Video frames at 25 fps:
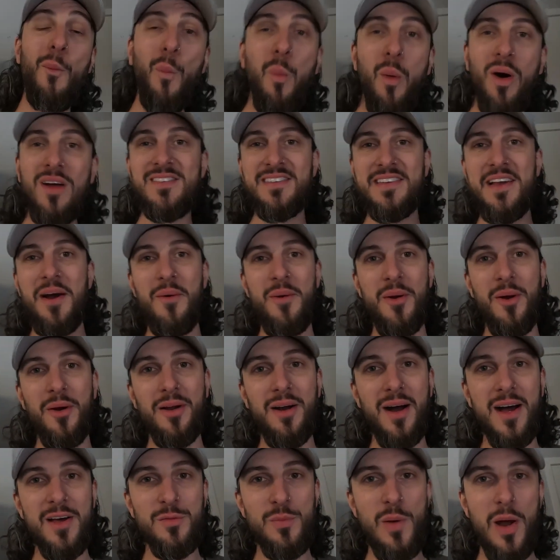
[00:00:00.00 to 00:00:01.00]
What's going
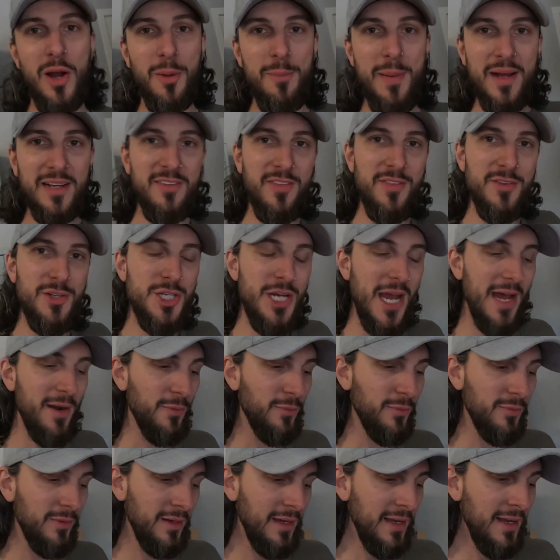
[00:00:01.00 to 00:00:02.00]
on, guys? Welcome back to the
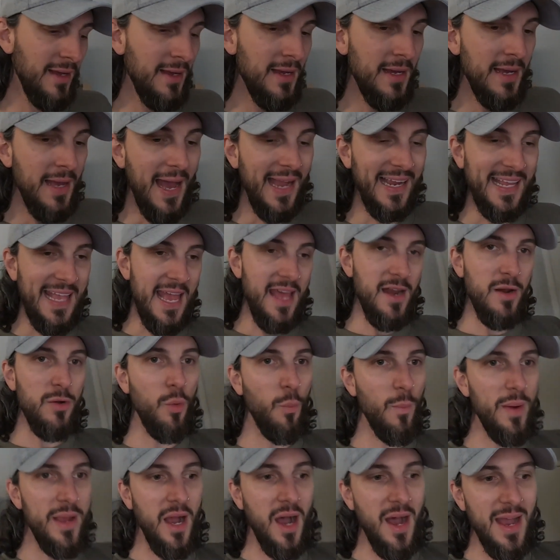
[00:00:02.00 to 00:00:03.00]
channel.
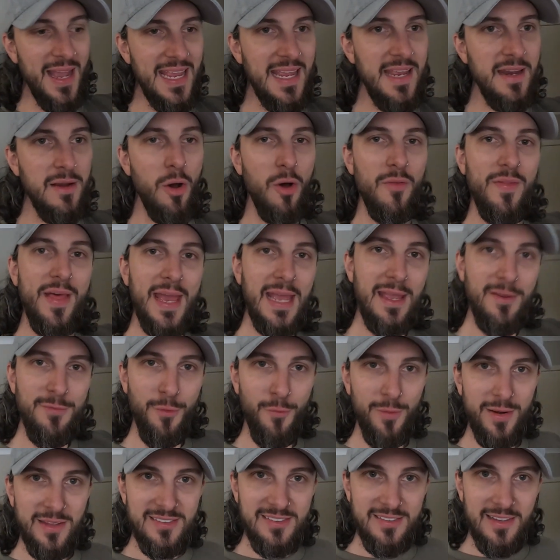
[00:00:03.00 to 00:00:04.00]
Again, we are in on the E
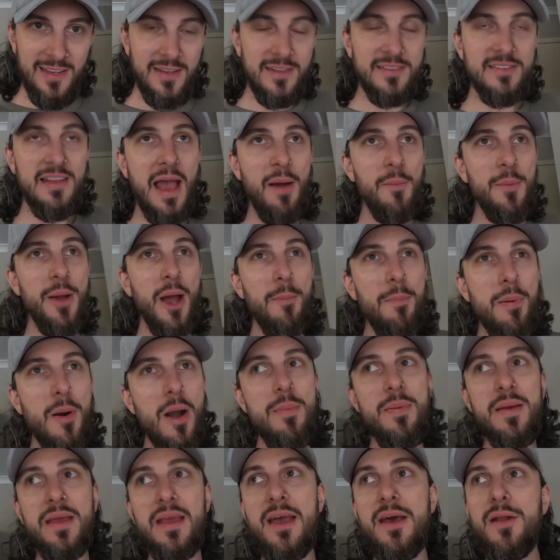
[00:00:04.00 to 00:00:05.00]
forty-six and we are
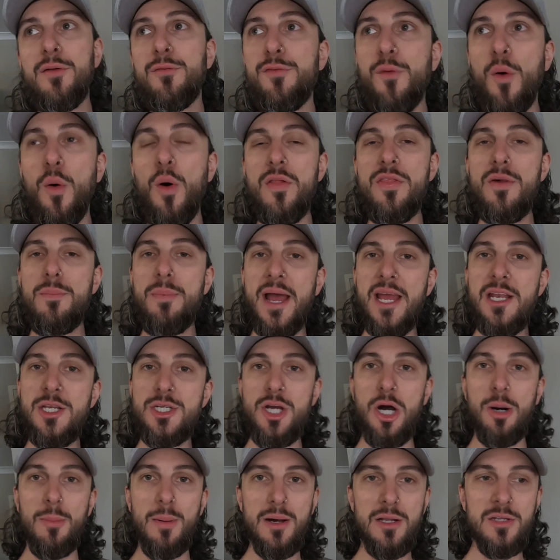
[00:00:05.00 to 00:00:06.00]
prepping it for the paint
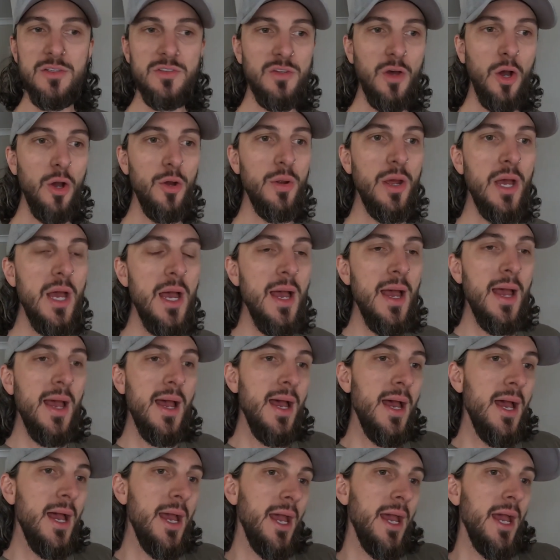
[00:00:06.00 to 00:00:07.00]
job. So
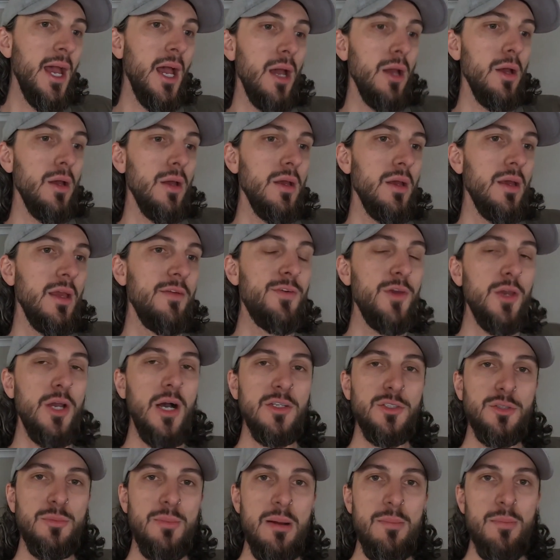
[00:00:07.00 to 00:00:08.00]
if you
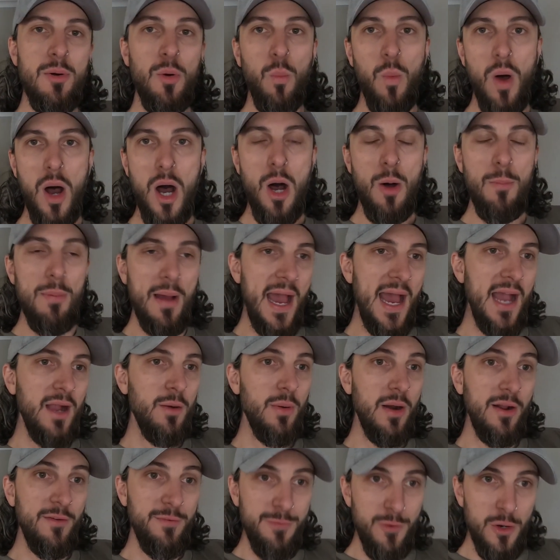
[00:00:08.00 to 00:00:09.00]
guys remember a while
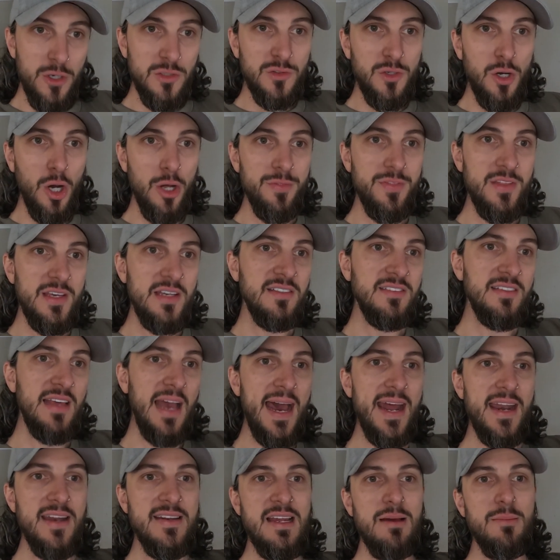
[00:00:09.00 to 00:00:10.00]
back when I first got this, it
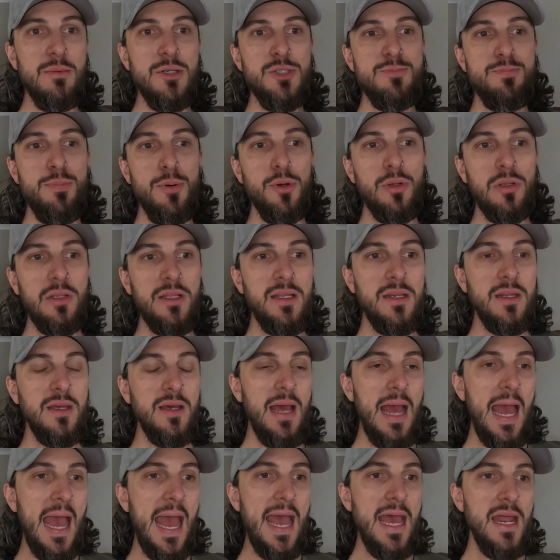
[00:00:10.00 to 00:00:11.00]
had a damaged boot lid
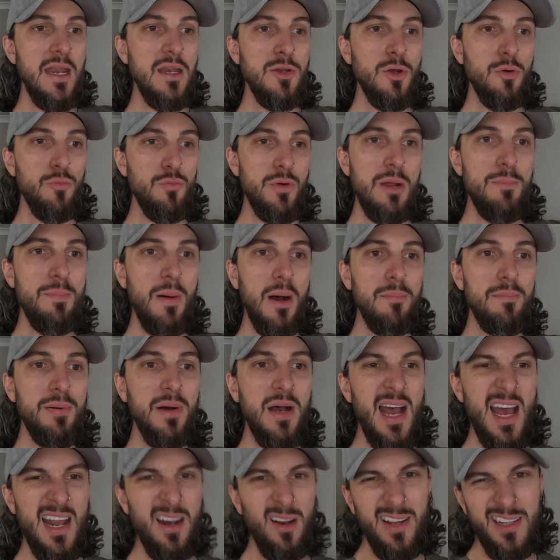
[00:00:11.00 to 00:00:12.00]
and rear
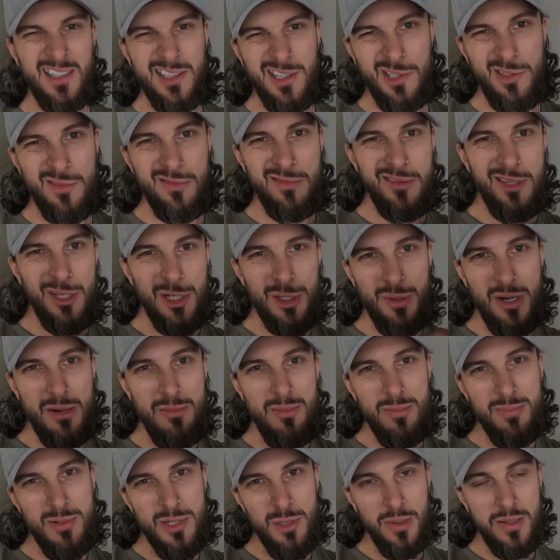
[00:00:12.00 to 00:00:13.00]
bumper and like the, the
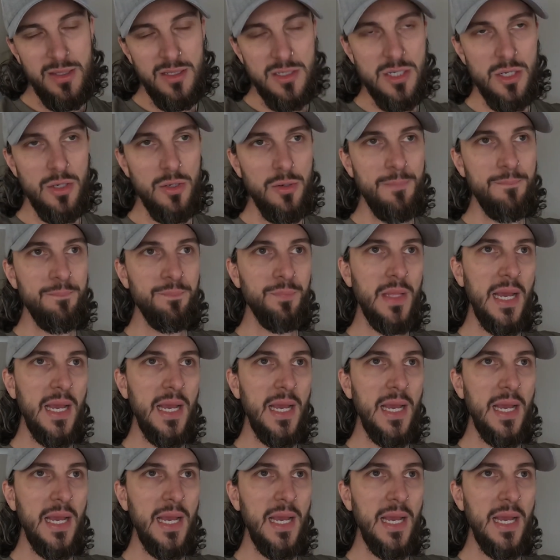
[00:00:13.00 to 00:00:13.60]
trim in between the two.